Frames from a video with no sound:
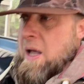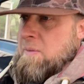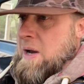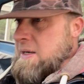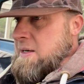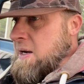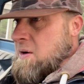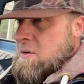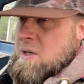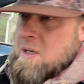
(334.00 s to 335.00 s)
right
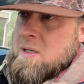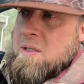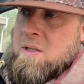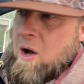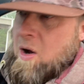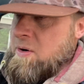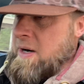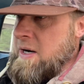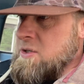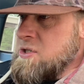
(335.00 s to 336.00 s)
now the
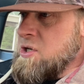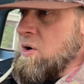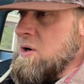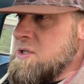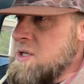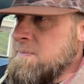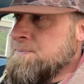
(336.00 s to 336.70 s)
alternator's charging.